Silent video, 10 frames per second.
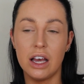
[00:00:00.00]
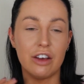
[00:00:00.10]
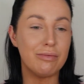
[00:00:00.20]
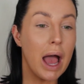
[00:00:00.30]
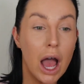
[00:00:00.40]

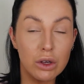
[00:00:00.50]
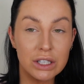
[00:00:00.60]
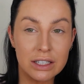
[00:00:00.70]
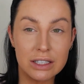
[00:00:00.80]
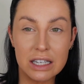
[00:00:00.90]
if my
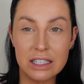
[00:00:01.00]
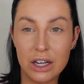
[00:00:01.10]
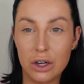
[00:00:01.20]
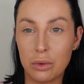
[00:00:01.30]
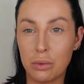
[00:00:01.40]
house isn't a
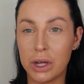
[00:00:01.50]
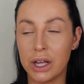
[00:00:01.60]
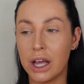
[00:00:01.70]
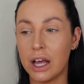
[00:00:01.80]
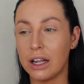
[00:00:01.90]
certain
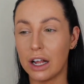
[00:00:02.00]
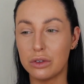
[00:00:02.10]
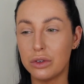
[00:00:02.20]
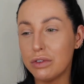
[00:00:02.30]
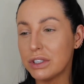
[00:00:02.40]
way, I
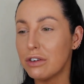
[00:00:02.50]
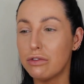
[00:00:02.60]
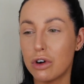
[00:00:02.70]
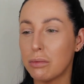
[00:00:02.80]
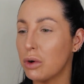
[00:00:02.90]
don't know if it's a
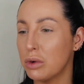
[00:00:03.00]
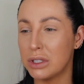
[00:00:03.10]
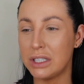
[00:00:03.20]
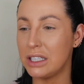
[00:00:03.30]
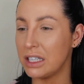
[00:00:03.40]
form of
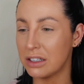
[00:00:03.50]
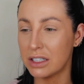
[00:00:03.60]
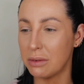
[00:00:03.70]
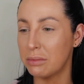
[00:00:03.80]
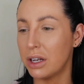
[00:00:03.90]
OCD or
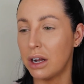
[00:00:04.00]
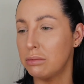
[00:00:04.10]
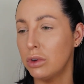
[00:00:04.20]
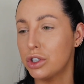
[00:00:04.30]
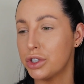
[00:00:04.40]
something,
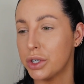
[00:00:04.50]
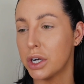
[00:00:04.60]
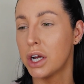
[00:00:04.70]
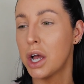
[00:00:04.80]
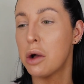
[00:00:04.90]
I'm not
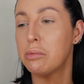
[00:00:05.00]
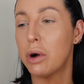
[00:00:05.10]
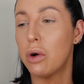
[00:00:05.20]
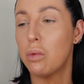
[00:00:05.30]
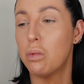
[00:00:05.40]
sure,
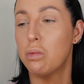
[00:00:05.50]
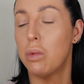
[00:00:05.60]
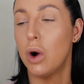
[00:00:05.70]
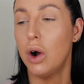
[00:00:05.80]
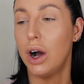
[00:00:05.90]
but
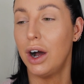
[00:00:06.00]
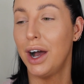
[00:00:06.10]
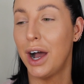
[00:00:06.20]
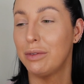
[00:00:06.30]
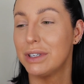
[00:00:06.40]
what
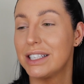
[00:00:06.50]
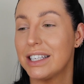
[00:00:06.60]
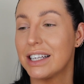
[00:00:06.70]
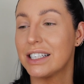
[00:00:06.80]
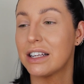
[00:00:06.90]
I would
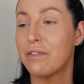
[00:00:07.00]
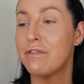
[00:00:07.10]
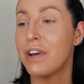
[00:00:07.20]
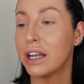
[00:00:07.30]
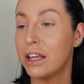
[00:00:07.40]
say is
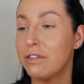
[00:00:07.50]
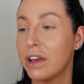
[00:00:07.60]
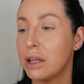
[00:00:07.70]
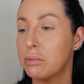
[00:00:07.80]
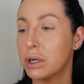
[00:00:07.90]
I'm very,
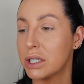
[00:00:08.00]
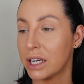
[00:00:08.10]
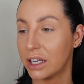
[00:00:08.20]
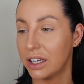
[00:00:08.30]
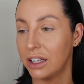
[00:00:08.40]
very
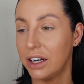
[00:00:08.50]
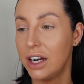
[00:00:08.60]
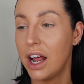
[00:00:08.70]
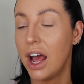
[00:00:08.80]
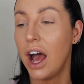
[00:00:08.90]

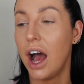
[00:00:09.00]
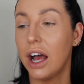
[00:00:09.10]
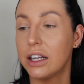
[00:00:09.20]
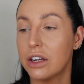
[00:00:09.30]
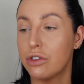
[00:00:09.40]
particular
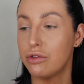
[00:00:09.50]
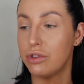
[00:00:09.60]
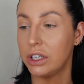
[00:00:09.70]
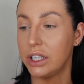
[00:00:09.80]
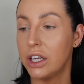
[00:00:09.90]
and I
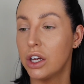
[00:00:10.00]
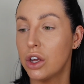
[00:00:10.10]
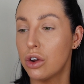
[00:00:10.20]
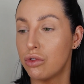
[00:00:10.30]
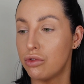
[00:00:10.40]
really,
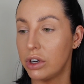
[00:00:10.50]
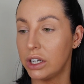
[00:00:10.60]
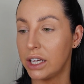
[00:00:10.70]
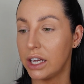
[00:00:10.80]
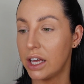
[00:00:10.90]

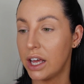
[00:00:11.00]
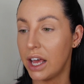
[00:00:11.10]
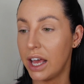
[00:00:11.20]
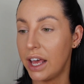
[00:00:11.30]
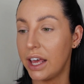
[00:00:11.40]
really
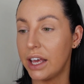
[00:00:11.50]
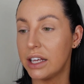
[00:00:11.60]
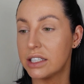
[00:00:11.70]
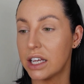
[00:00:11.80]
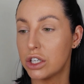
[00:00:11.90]

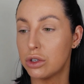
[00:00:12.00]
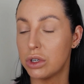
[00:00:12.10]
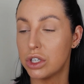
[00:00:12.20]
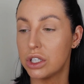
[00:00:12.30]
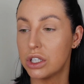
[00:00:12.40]
hate
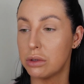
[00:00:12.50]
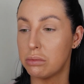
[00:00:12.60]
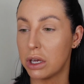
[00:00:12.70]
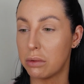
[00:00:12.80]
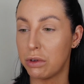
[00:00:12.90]
situations that
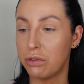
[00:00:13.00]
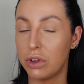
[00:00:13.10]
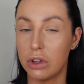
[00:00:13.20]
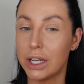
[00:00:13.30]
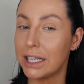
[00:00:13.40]
make me
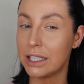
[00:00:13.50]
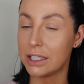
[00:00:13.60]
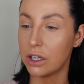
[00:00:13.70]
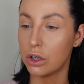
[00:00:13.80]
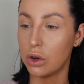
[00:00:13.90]
feel
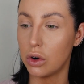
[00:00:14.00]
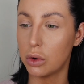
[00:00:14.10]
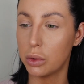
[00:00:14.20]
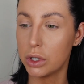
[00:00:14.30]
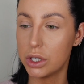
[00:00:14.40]
uneasy or
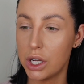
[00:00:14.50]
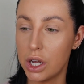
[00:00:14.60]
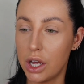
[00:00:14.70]
awkward.